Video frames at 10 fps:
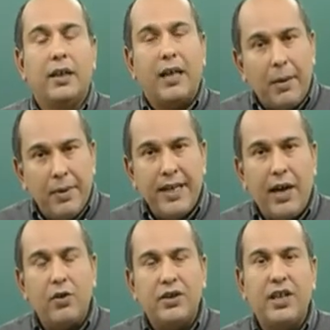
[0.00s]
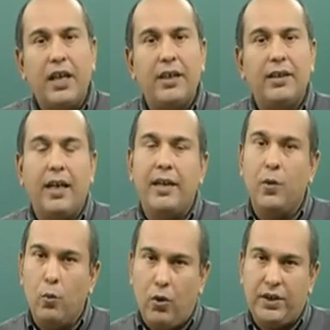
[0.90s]
carbon dioxide and
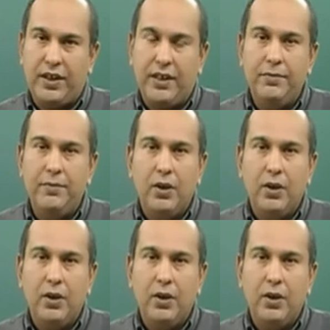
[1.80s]
the water,